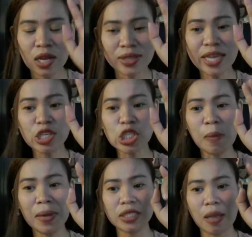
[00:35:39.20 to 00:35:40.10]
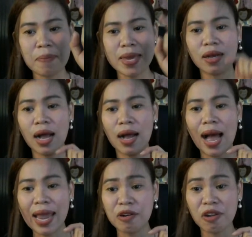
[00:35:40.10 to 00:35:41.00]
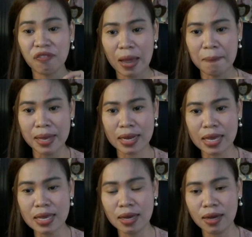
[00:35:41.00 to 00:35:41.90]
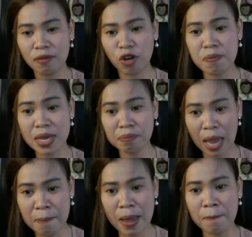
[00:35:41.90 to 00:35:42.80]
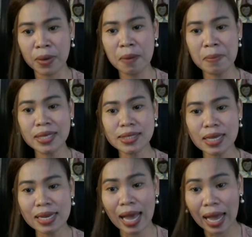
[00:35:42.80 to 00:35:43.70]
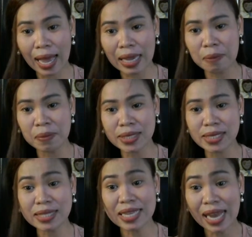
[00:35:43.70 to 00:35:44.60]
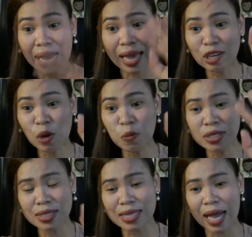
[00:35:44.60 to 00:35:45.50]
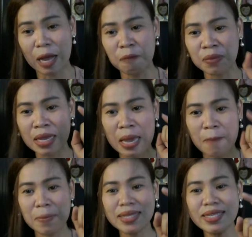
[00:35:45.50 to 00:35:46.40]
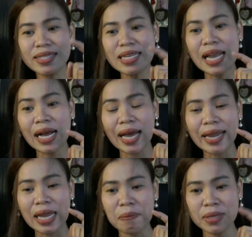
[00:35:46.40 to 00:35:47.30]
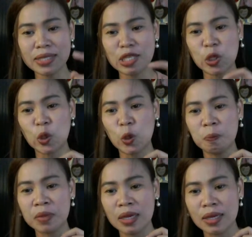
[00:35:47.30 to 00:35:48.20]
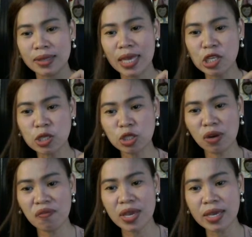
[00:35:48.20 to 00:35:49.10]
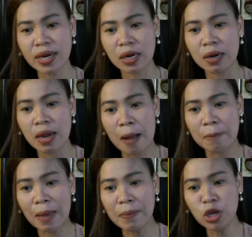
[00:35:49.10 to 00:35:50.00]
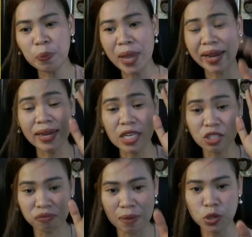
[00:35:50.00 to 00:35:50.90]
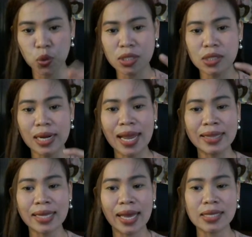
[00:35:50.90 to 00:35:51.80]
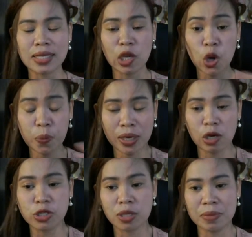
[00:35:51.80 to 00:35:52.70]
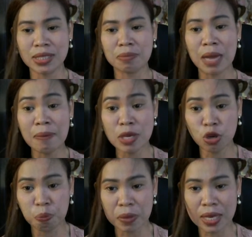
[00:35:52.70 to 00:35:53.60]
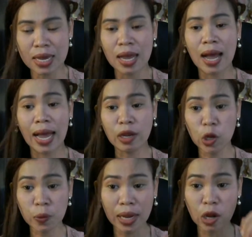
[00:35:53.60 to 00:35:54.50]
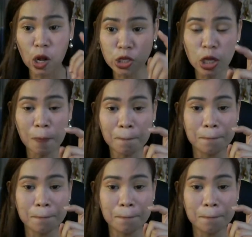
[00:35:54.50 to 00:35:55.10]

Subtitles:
thank you so much, the big Iri family, for being my member. Miss Inlakay, Mrs. Nilakay, kumusta? Mrs. Nilakay, I miss you. Thank you so much for being here. Mami Yupi again is from Switzerland, guys. I hope you can also visit Mami Yupi. I also